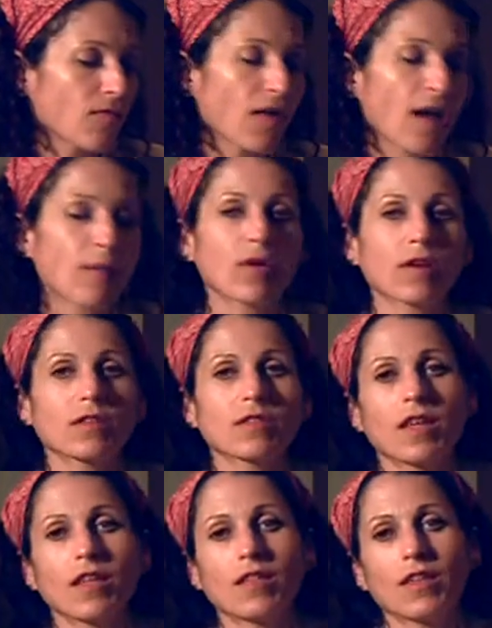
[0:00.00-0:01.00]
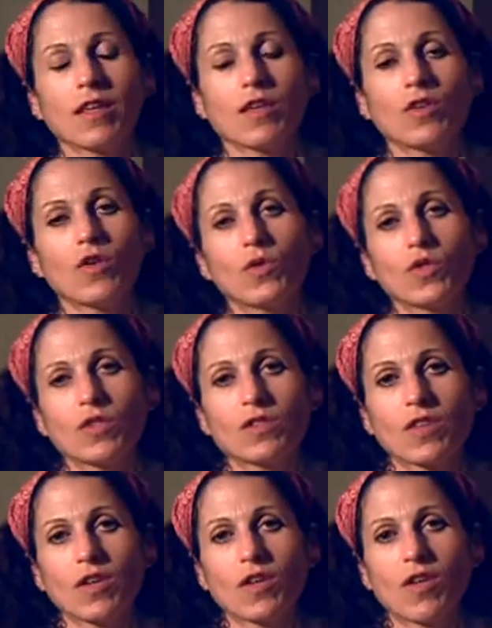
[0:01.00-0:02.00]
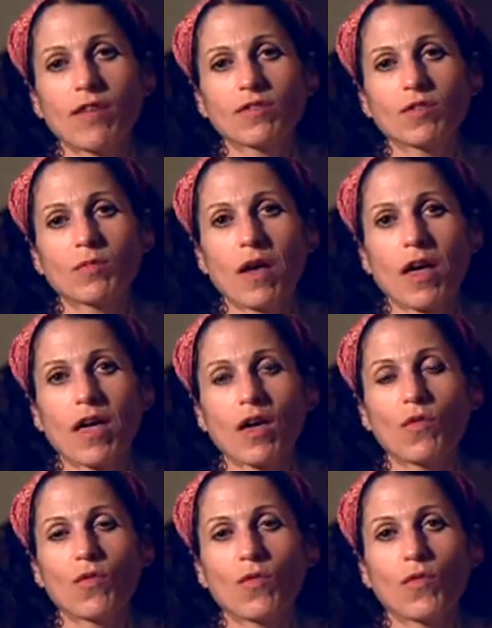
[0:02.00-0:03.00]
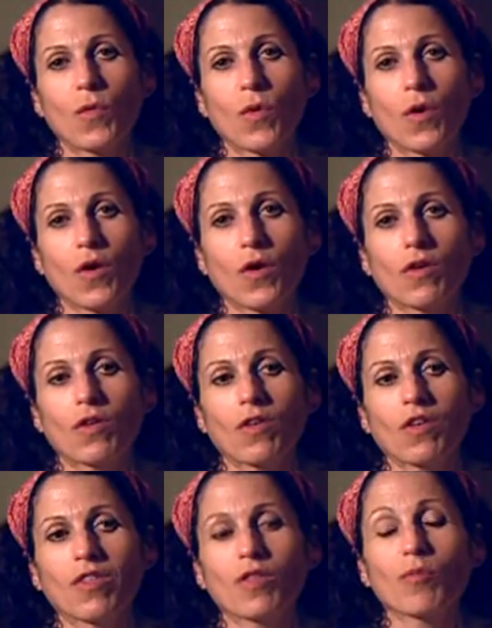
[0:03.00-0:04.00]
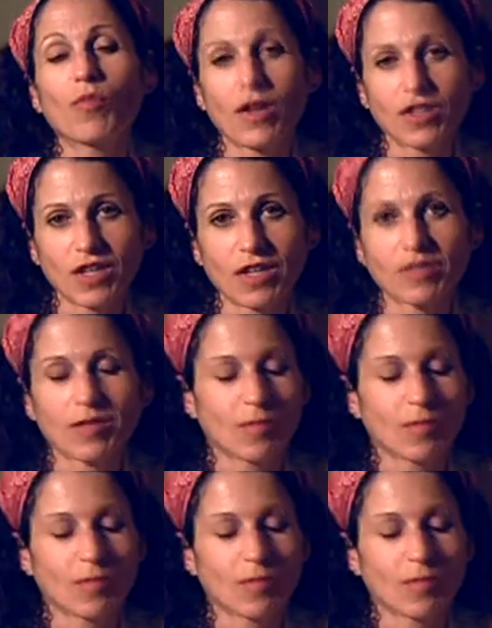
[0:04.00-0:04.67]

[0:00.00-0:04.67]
fabrics and the notions that you'll have to buy for the project.